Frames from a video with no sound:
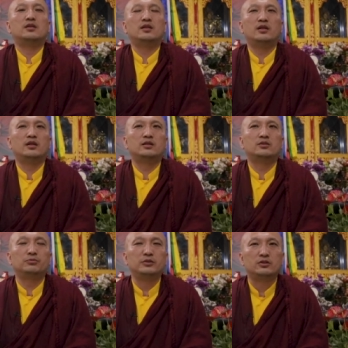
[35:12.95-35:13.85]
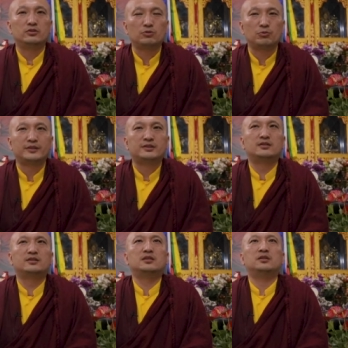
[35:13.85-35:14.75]
and we
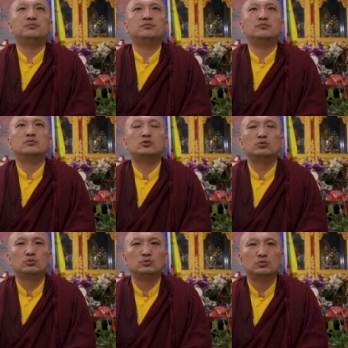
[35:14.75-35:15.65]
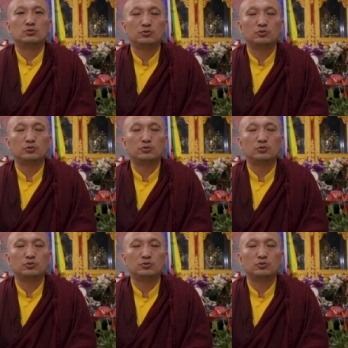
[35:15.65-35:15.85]
requested him to